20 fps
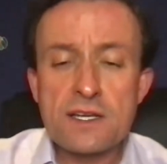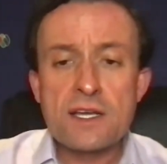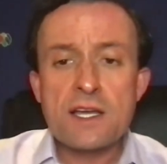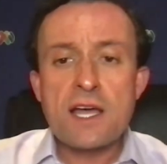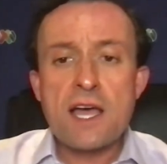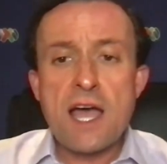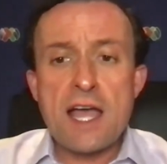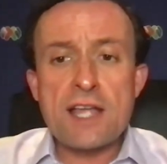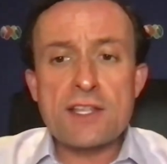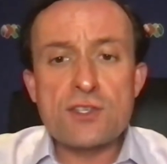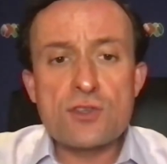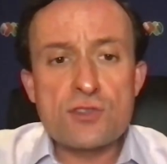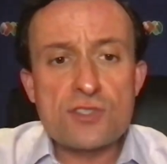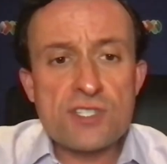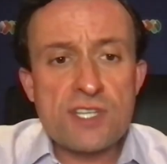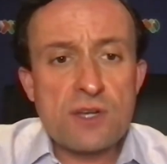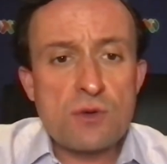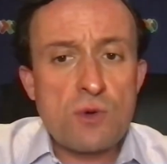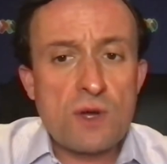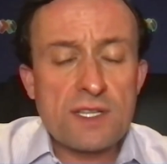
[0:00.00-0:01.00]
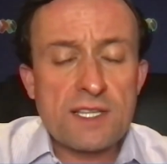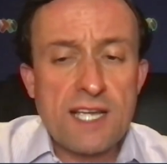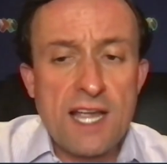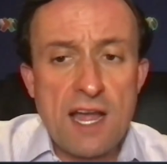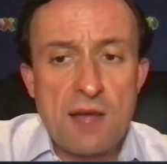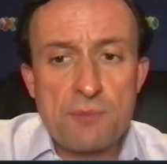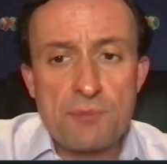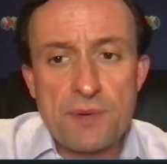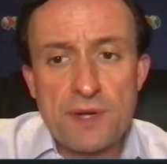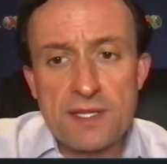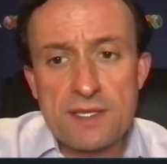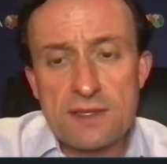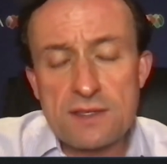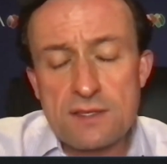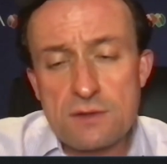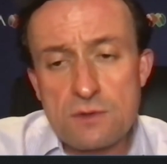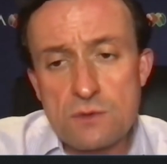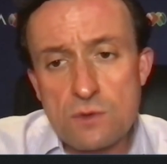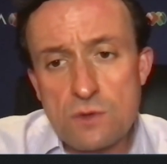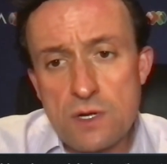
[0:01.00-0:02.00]
and you see what happened
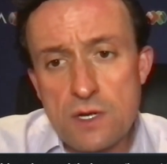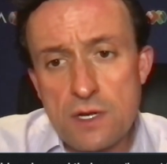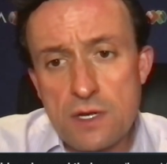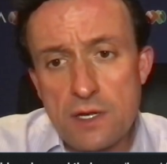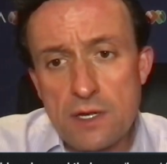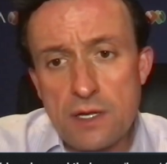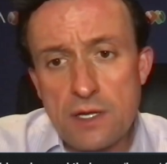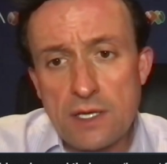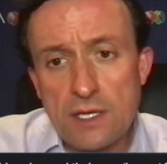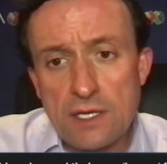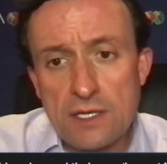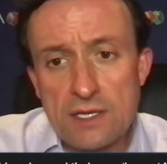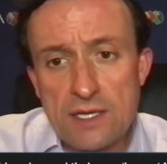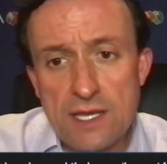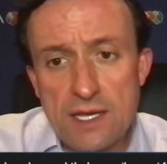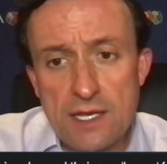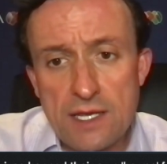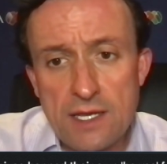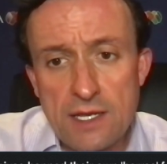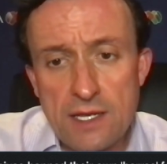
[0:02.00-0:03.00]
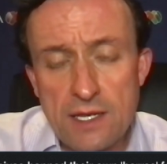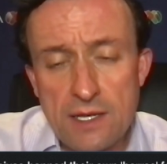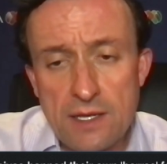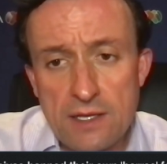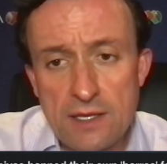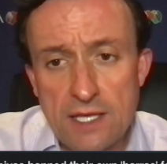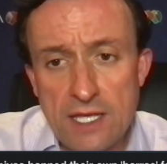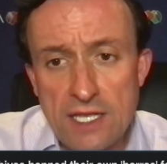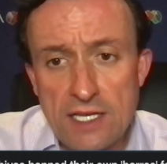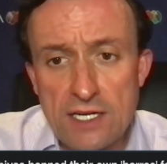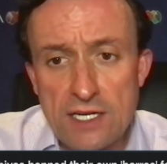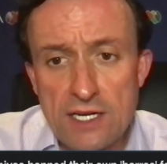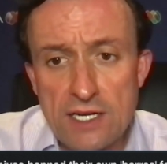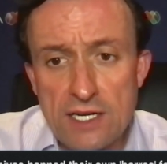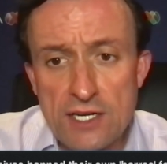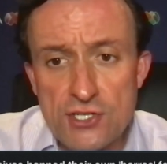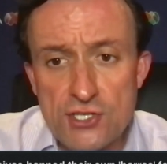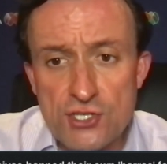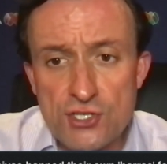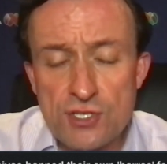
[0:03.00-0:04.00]
in the
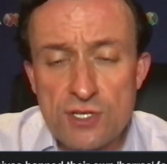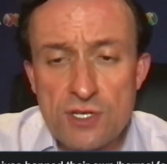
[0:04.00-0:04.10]
English